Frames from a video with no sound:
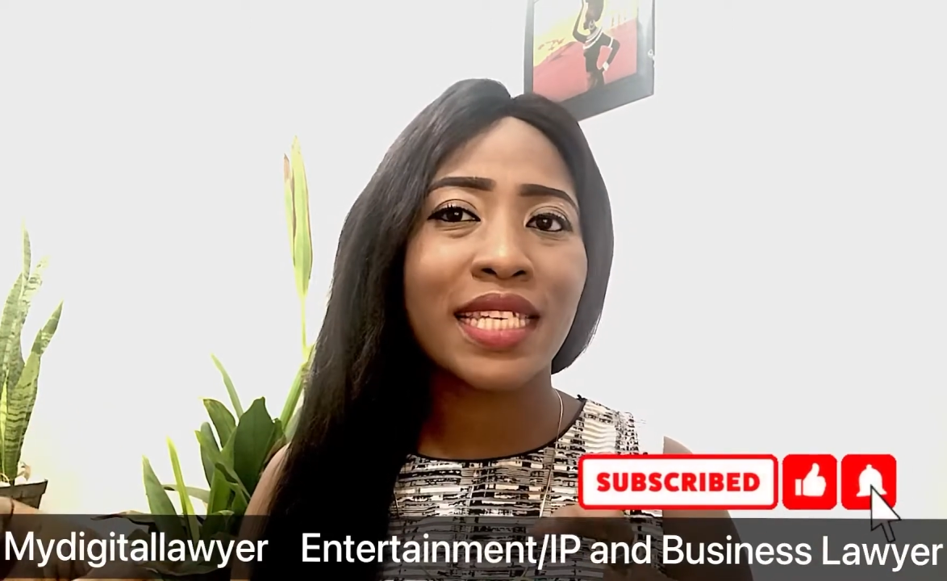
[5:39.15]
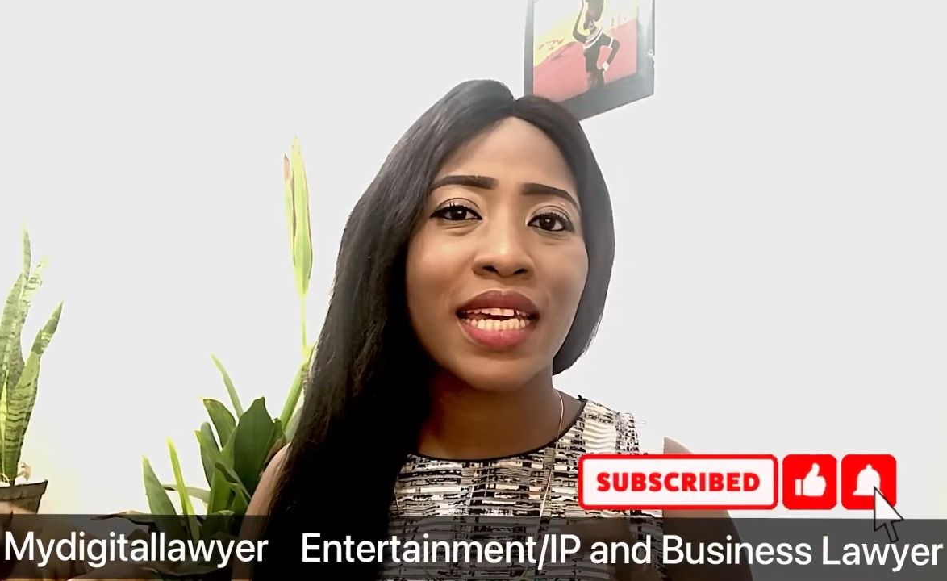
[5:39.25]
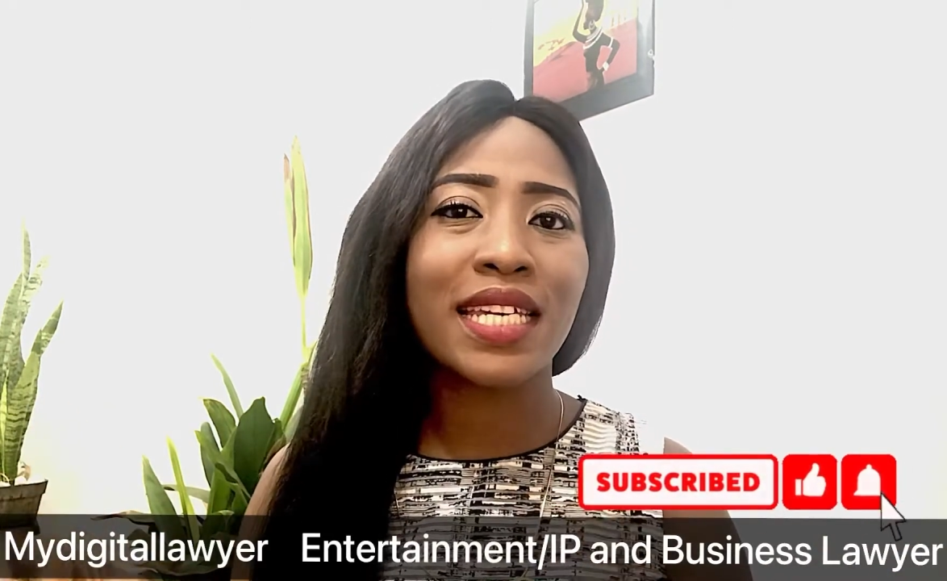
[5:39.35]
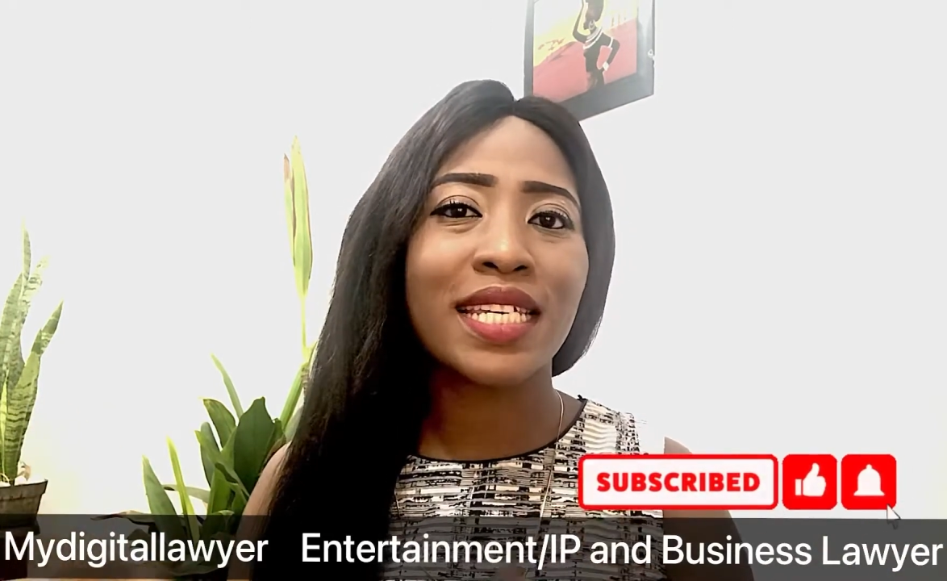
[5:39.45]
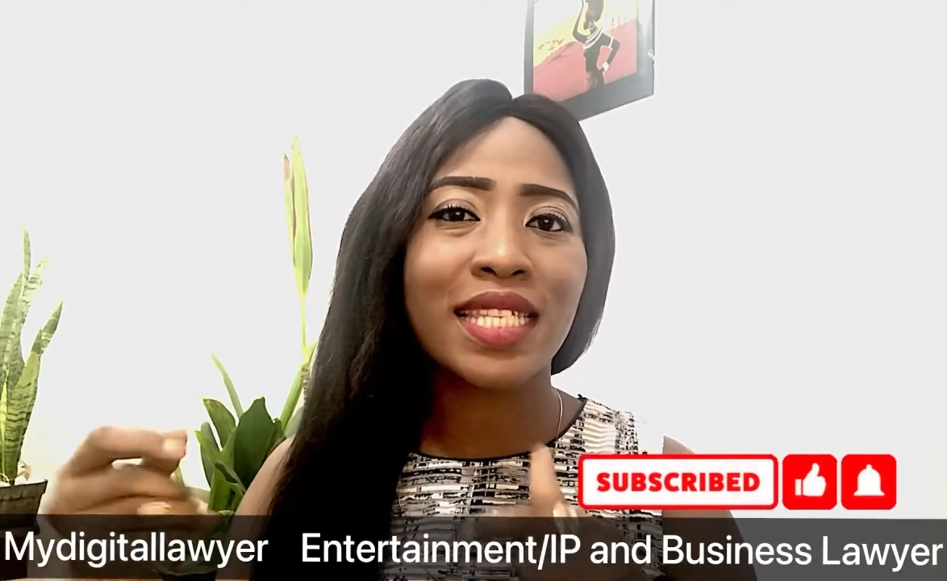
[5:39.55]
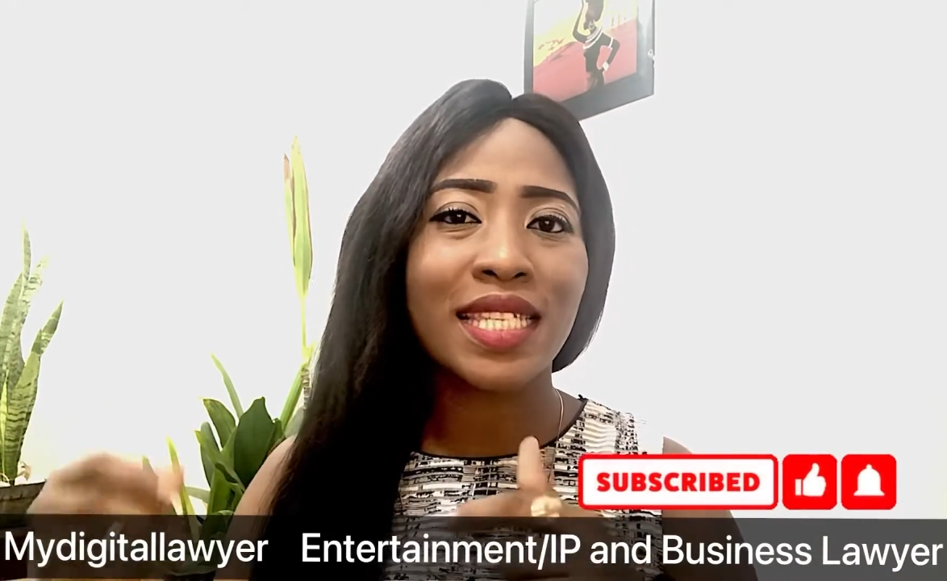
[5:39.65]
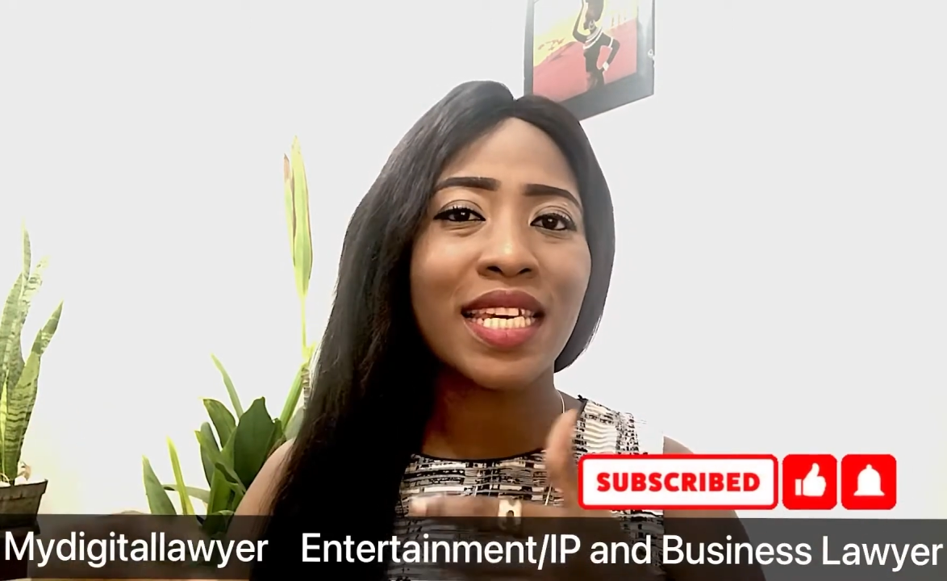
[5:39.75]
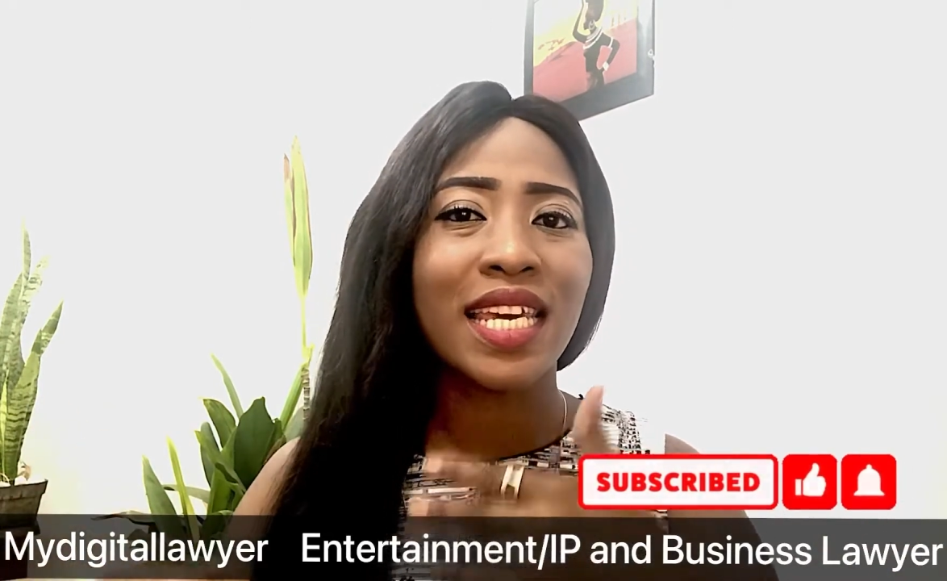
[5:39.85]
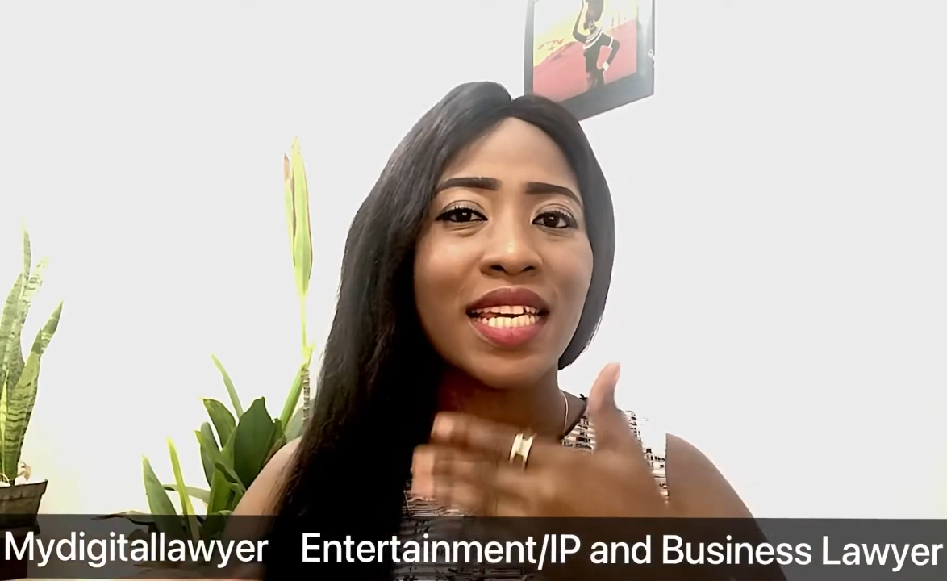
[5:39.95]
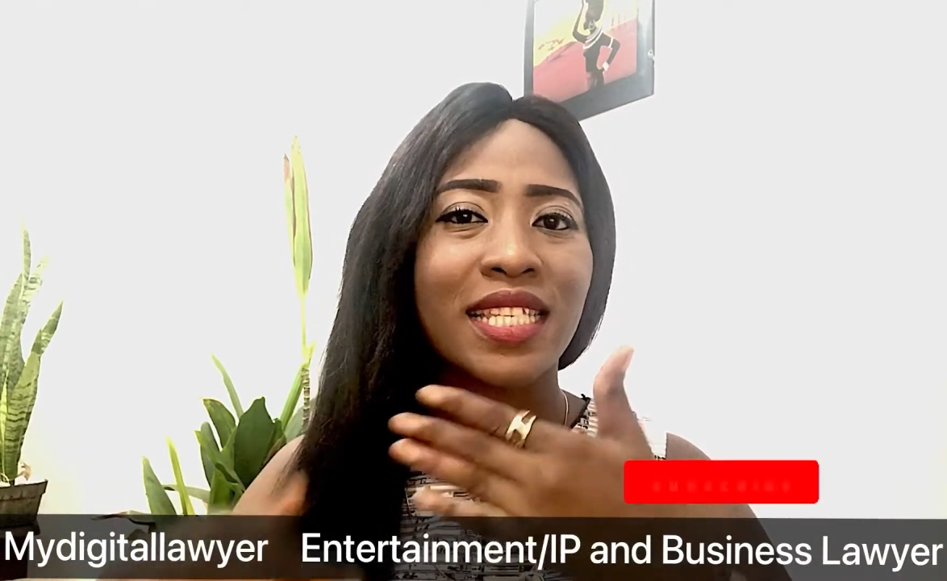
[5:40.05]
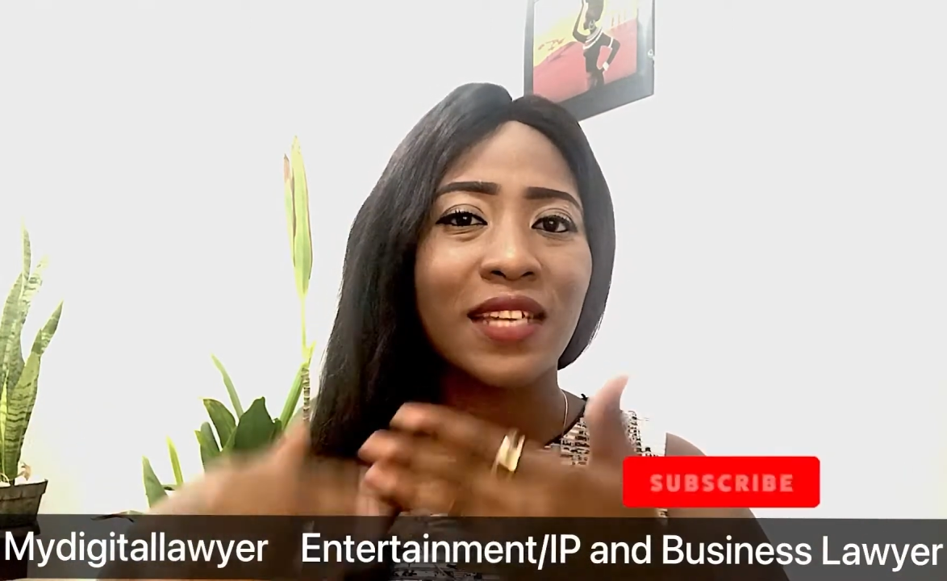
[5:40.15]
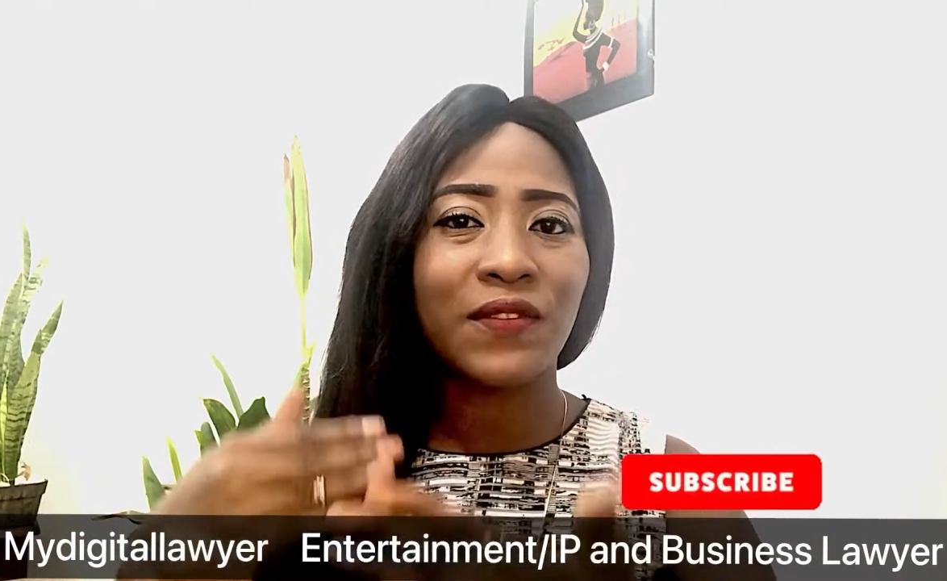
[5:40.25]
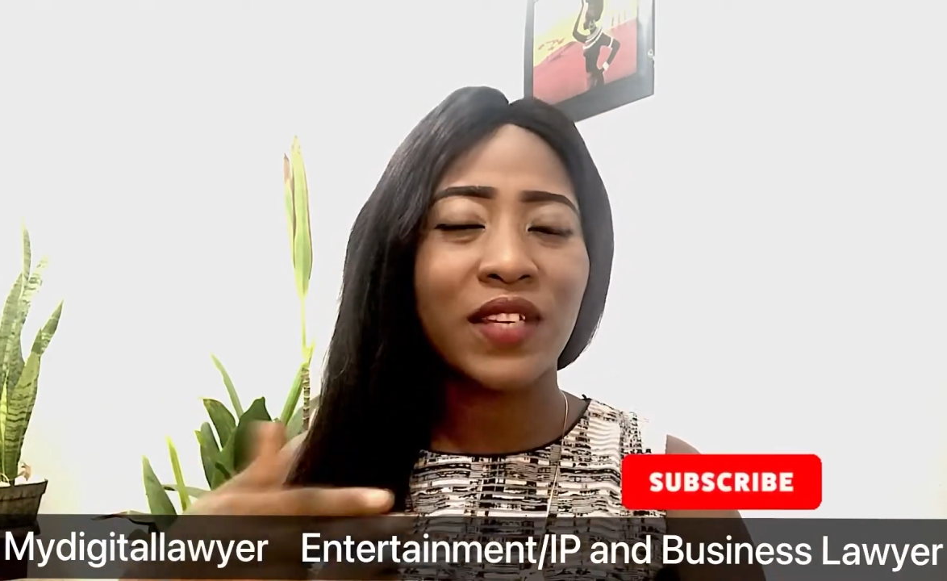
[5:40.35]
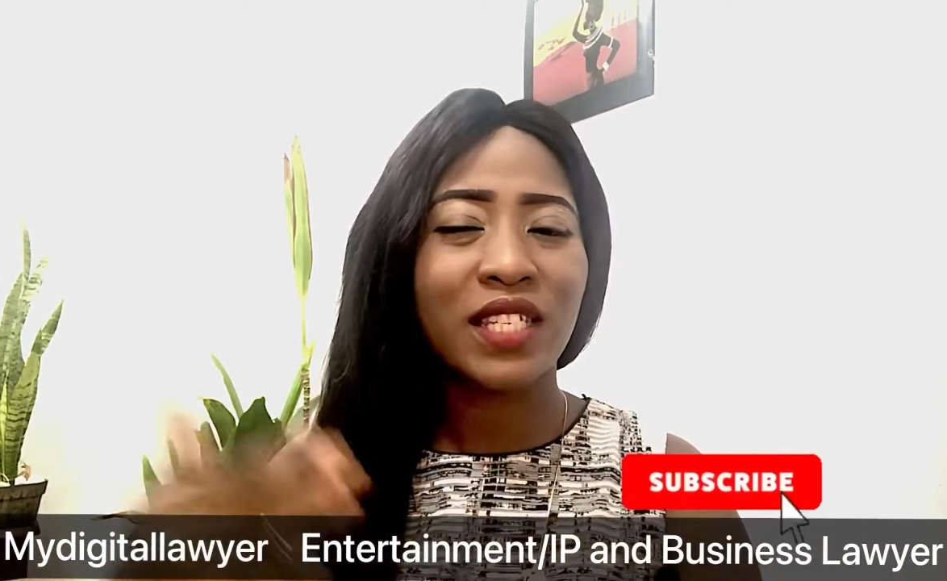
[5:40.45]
is the interface,